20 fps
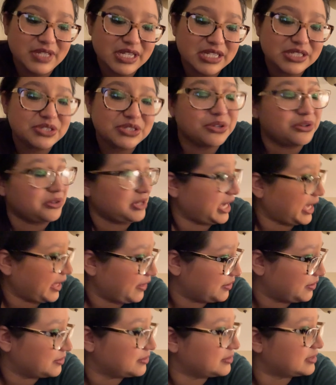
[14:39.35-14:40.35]
So yeah,
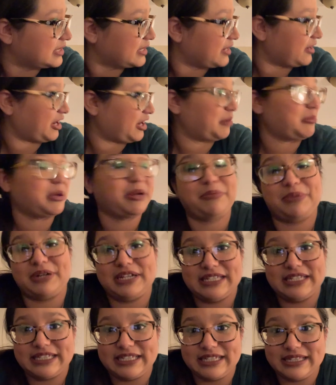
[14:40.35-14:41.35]
those are my
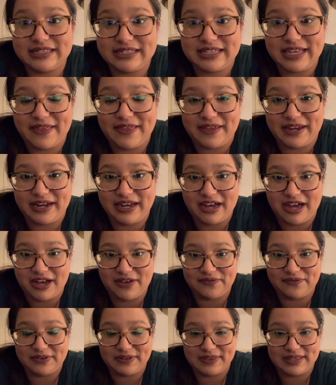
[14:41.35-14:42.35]
presents that I
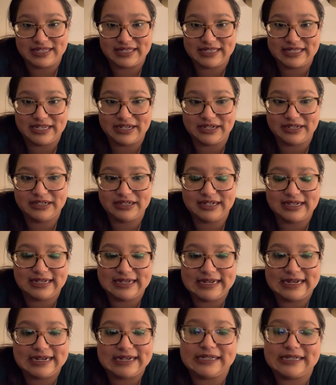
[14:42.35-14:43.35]
got for this year.
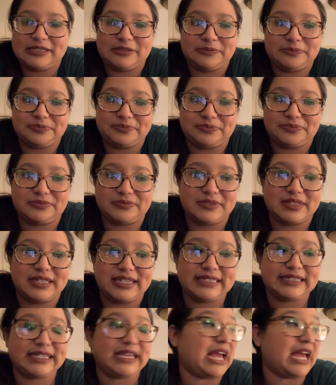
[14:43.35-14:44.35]
Like
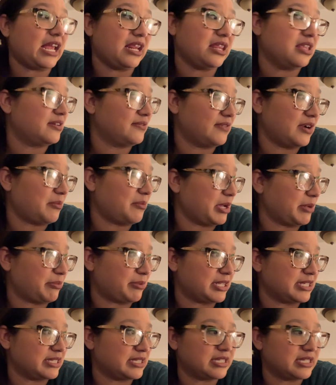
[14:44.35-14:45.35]
I said, I love all my
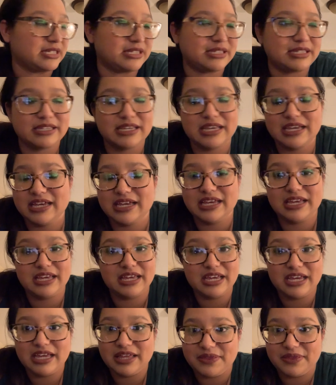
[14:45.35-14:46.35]
presents.
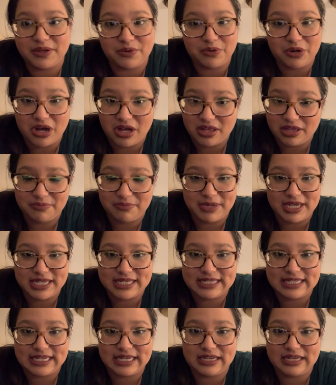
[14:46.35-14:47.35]
They were all
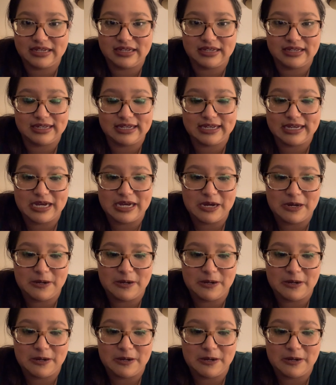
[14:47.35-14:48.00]
amazing. I